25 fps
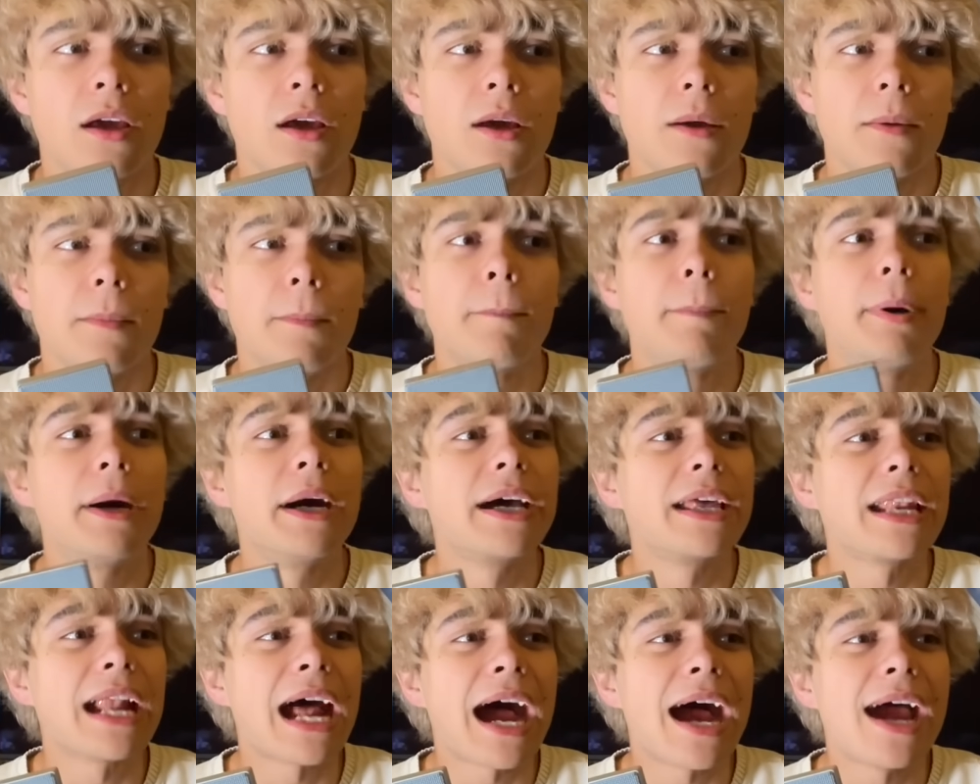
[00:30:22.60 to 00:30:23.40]

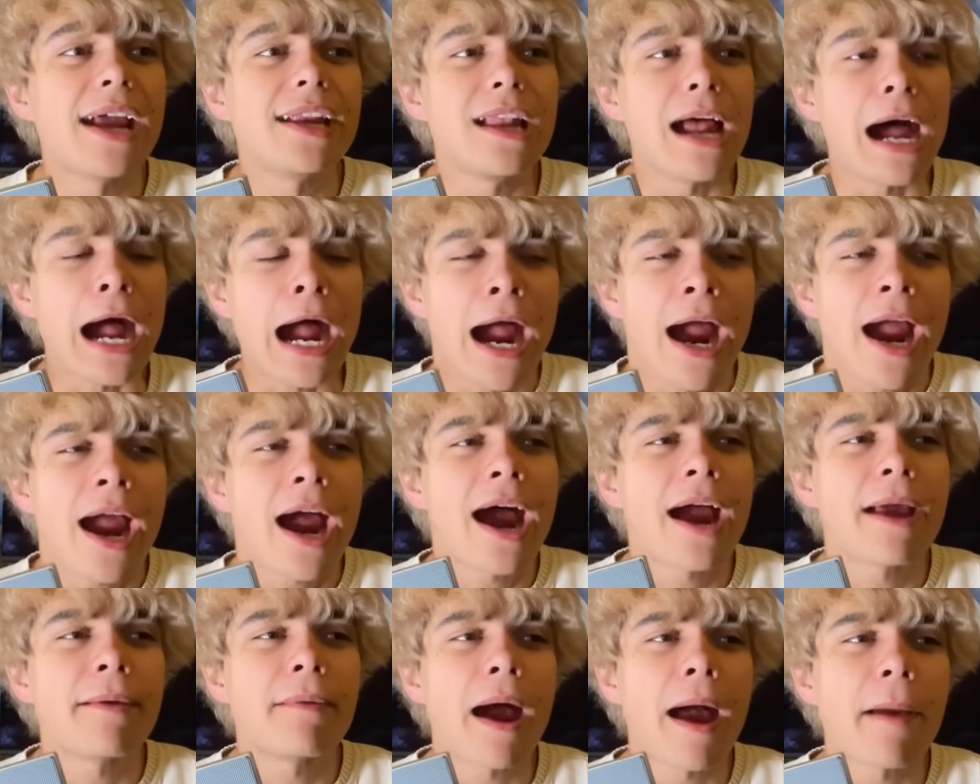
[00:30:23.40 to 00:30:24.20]
But
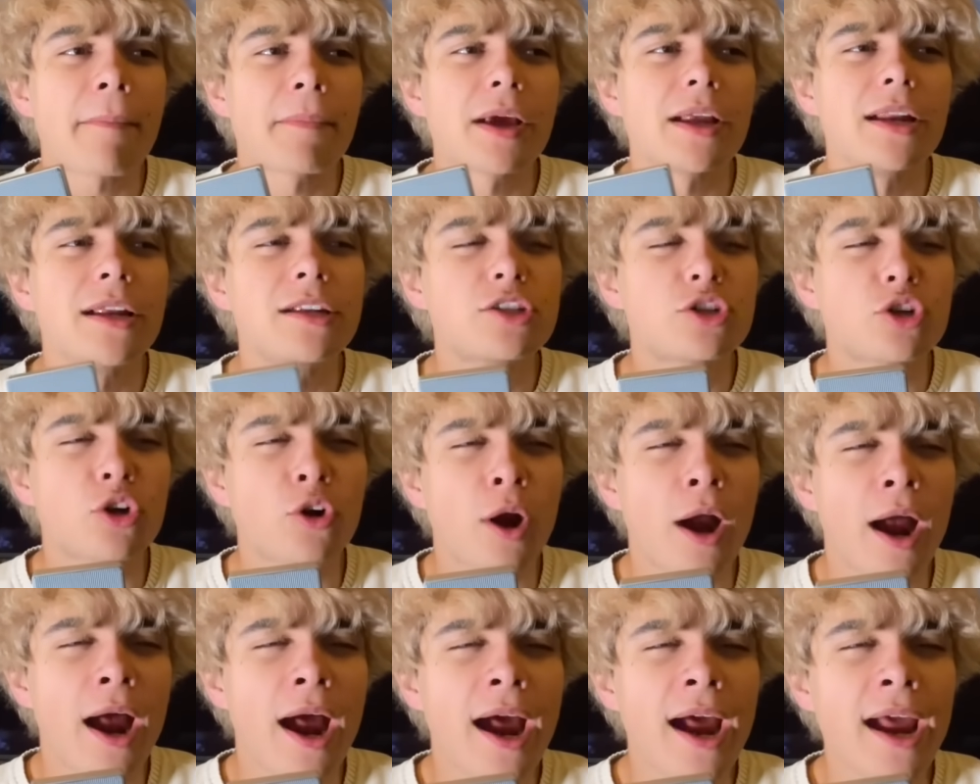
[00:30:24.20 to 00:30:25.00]
I'm gonna
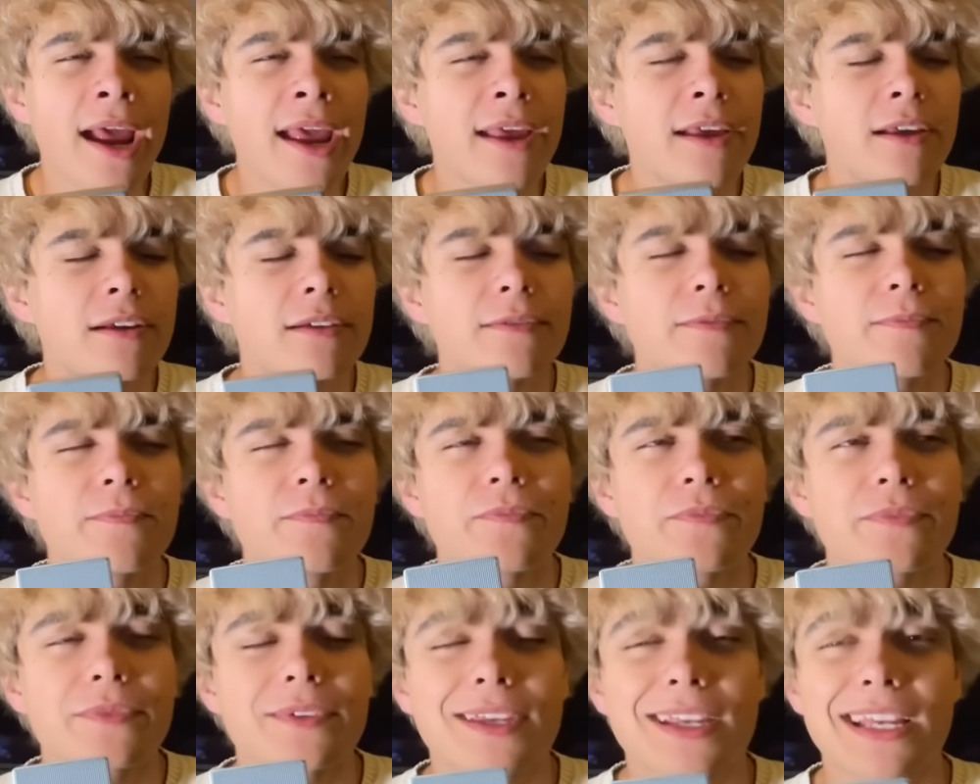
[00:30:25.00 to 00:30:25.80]
try.
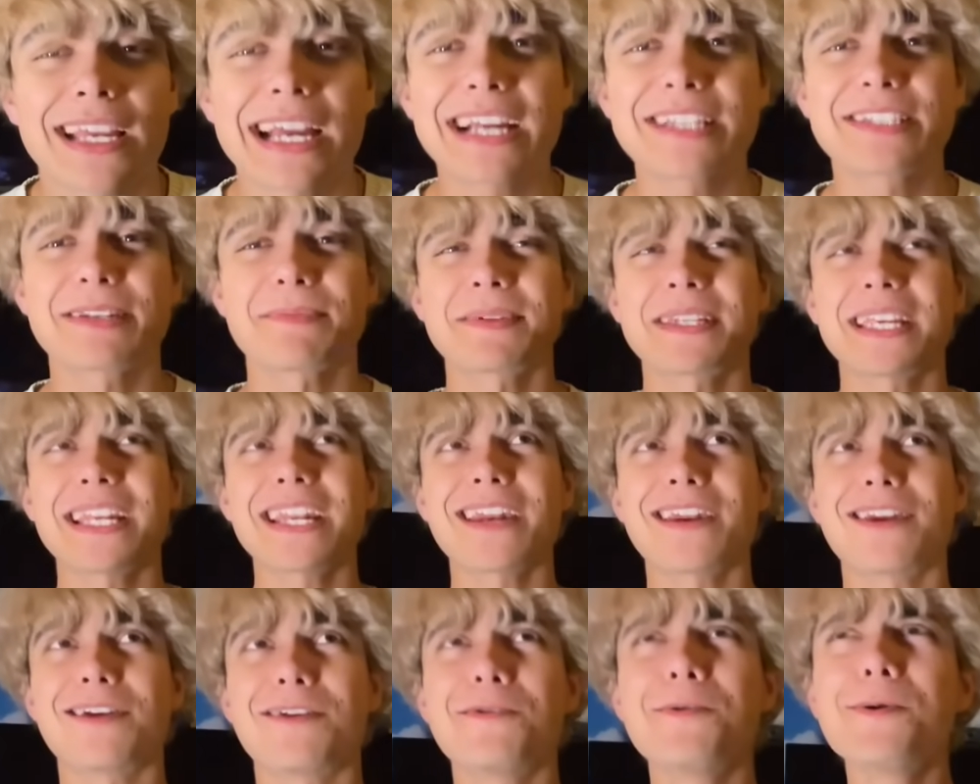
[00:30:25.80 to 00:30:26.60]
Guys, I'm
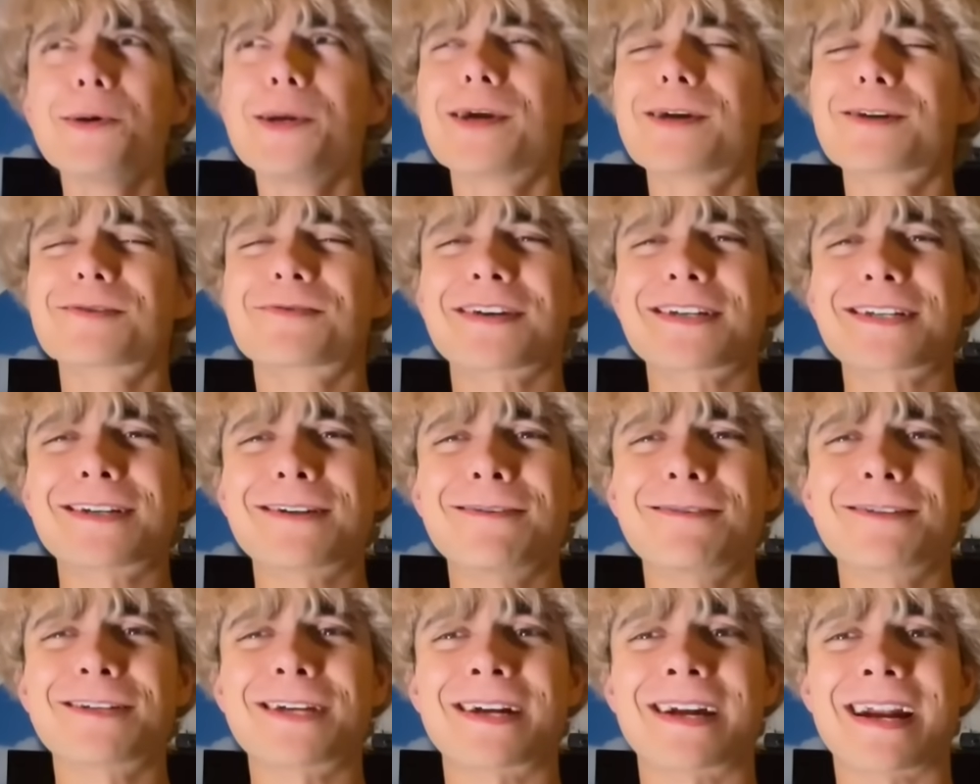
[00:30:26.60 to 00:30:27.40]
setting a New Year's
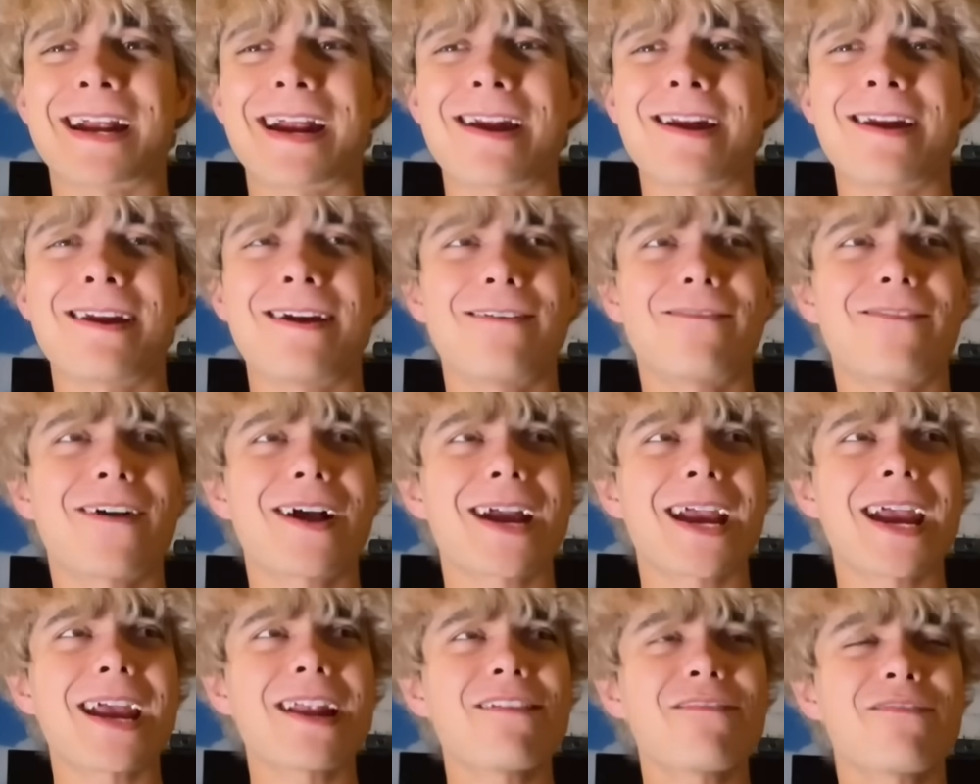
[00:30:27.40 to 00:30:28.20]
resolution in
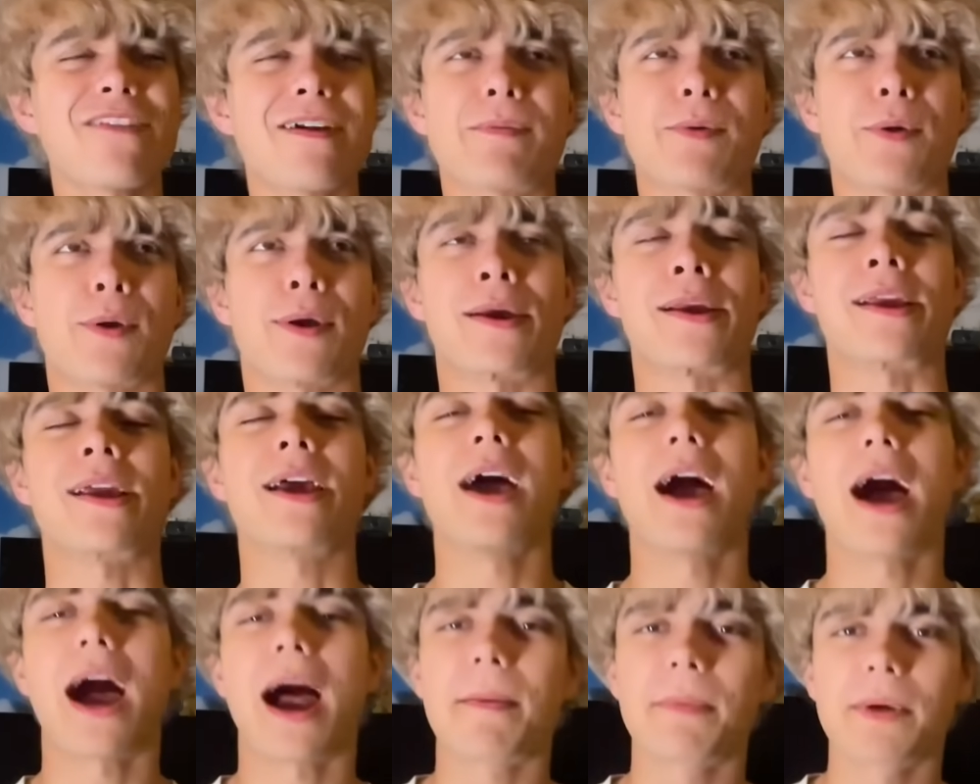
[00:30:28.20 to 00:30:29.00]
fucking February.
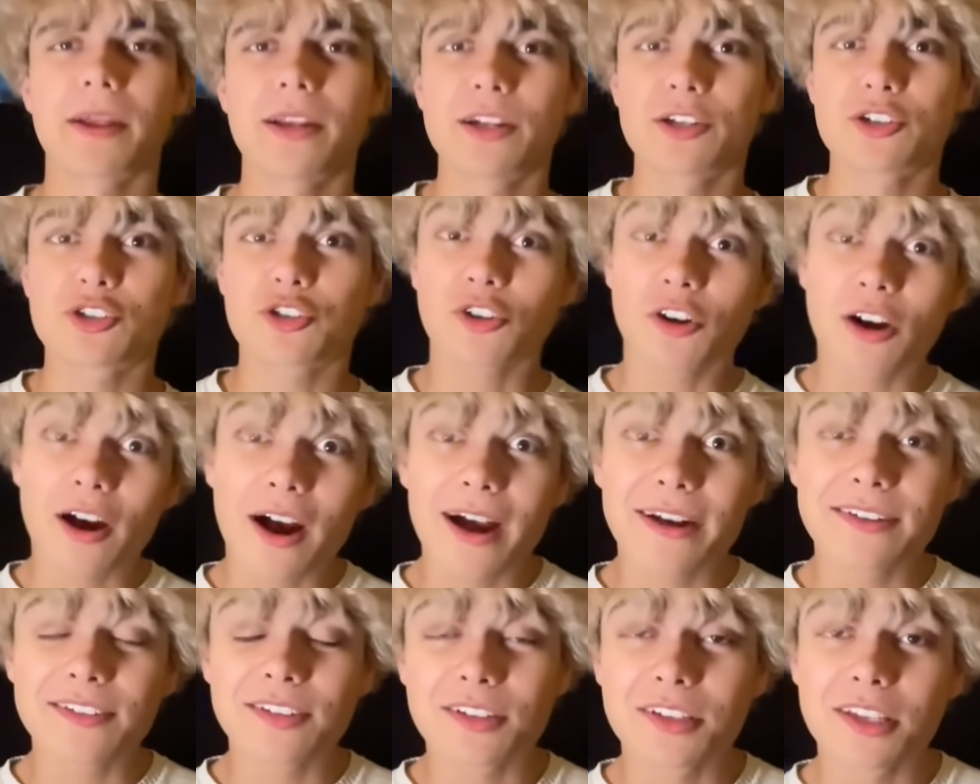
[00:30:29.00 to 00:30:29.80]
I'm going to
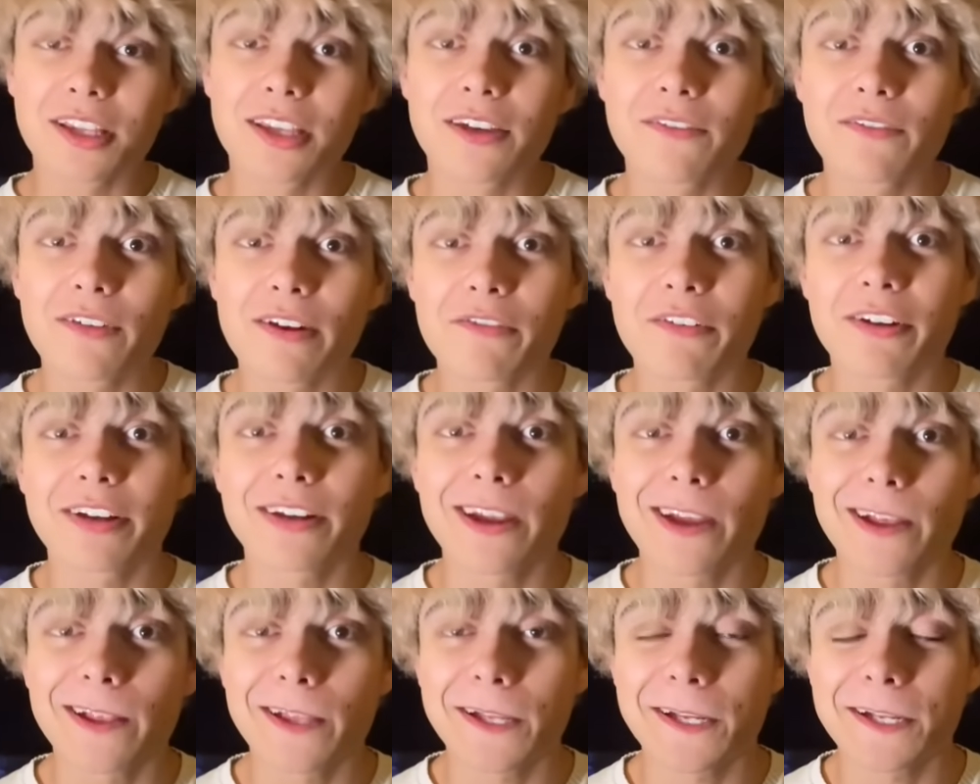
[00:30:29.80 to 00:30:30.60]
try to live every
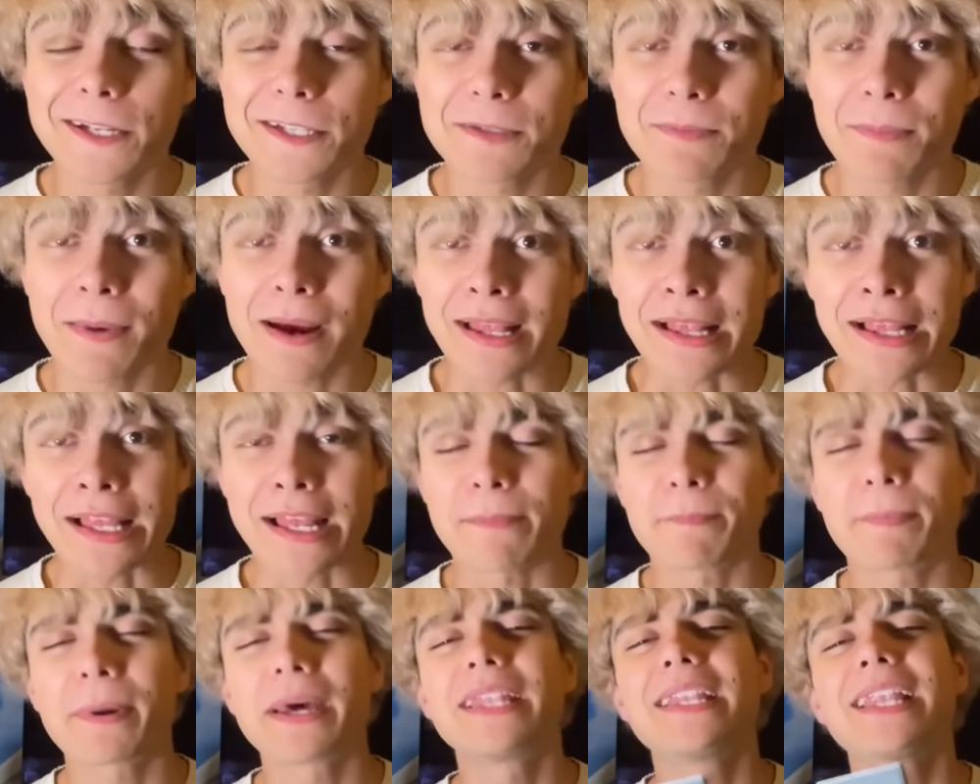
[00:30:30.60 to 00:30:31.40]
day like it's my life.
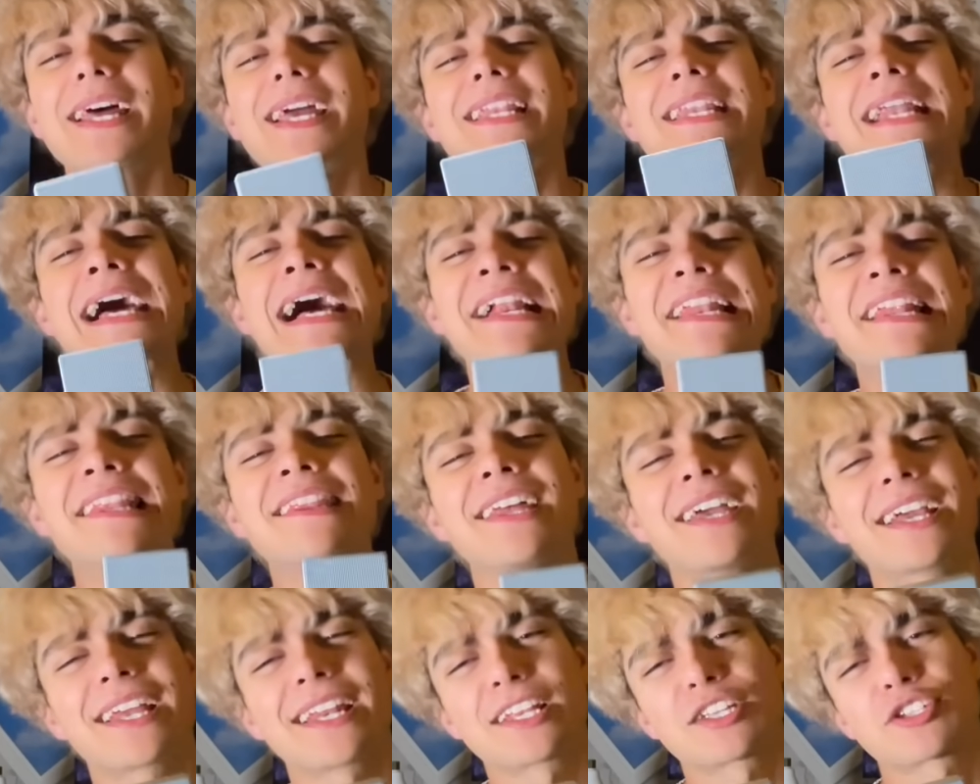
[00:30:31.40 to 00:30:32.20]
But, like, not in,
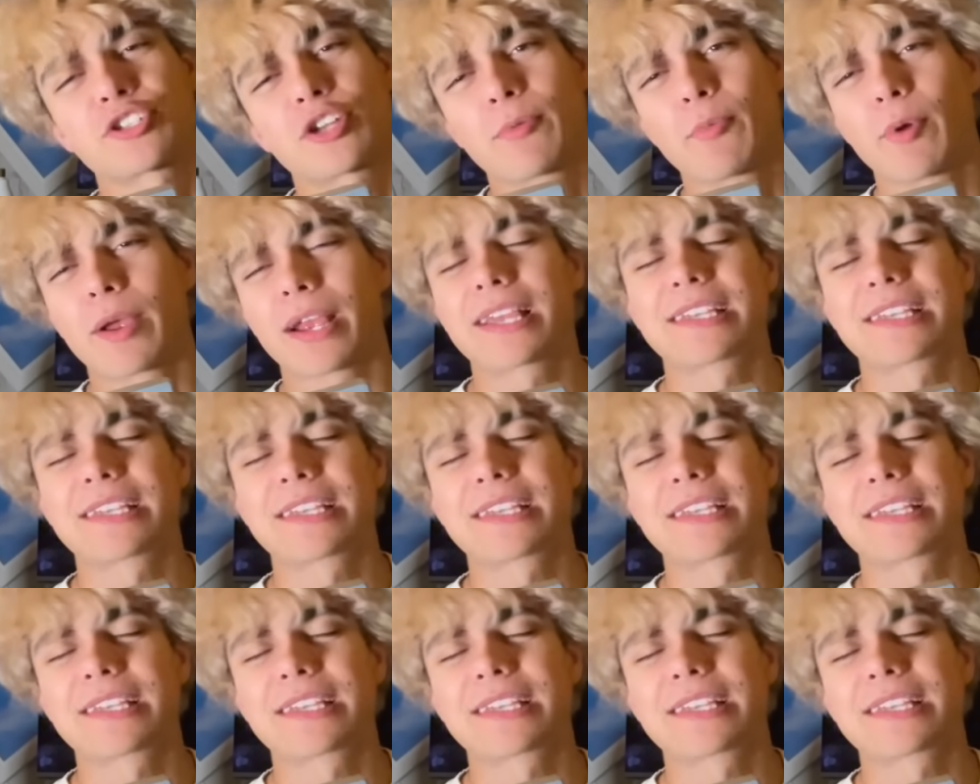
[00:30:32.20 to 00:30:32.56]
like, an extreme way.